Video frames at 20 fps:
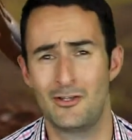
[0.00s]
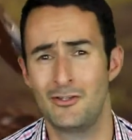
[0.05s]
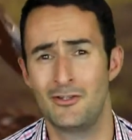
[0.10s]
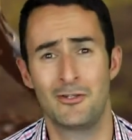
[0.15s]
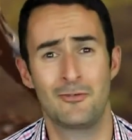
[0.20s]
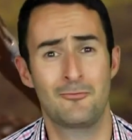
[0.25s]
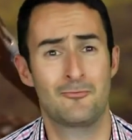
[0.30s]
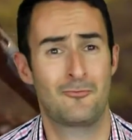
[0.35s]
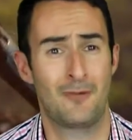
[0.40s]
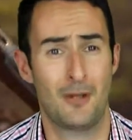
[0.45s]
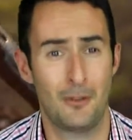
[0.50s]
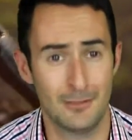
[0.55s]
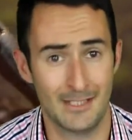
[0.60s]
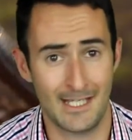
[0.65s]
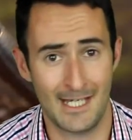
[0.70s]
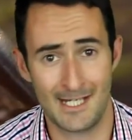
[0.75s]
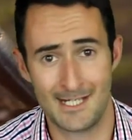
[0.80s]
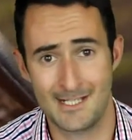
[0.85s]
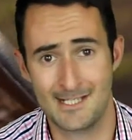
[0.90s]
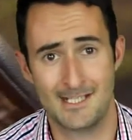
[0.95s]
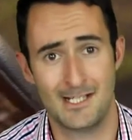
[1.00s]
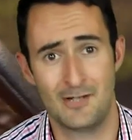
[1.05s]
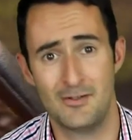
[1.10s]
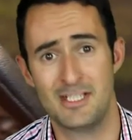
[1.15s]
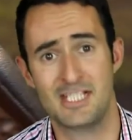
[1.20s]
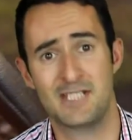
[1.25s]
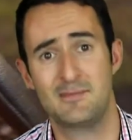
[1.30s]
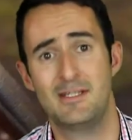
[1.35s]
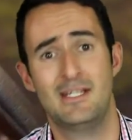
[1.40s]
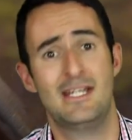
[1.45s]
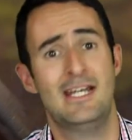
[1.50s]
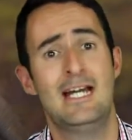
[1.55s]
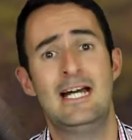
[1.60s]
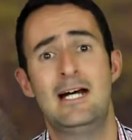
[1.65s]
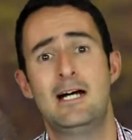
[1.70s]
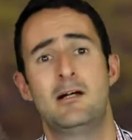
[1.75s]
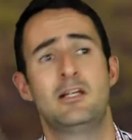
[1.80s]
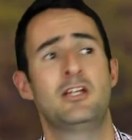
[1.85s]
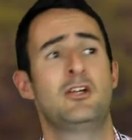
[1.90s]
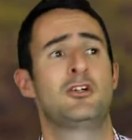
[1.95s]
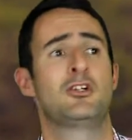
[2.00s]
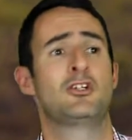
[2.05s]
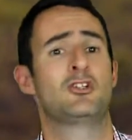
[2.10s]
You're not Rolex. No one's gonna be, you know,